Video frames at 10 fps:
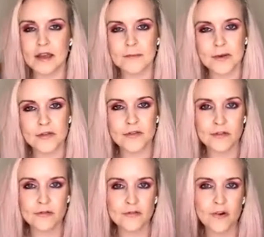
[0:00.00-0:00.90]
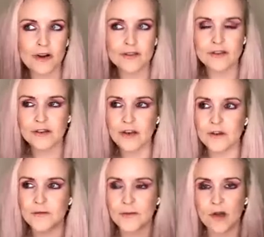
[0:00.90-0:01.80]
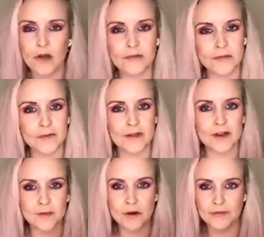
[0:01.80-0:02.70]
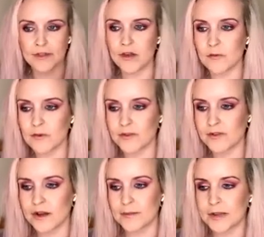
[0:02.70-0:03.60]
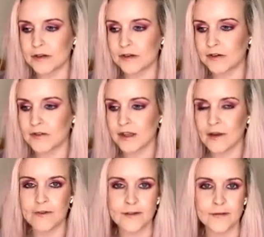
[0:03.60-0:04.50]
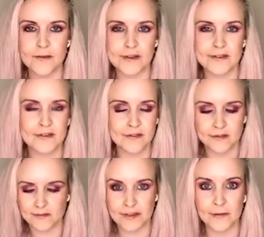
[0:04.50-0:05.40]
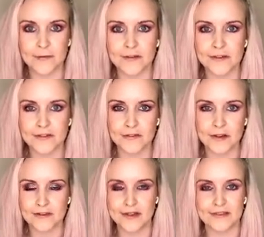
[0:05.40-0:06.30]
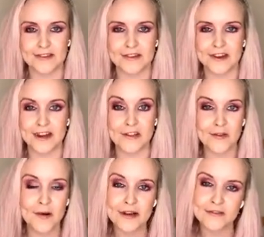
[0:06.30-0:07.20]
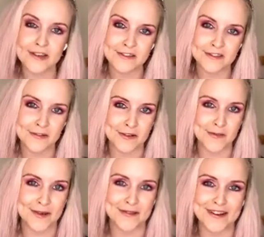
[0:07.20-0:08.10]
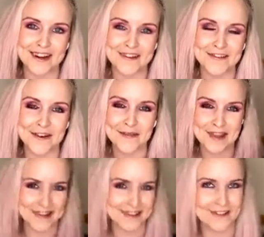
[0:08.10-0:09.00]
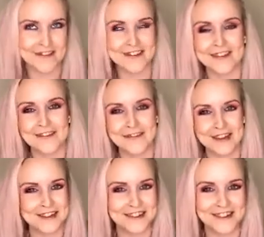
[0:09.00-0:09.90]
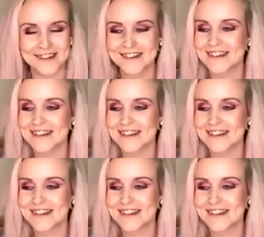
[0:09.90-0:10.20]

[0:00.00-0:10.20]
But do try to learn from your own feet. That's one thing I would say, because every foot is different at the end of the day. And you might not need to do this, by the way. It's not a necessity thing, you know.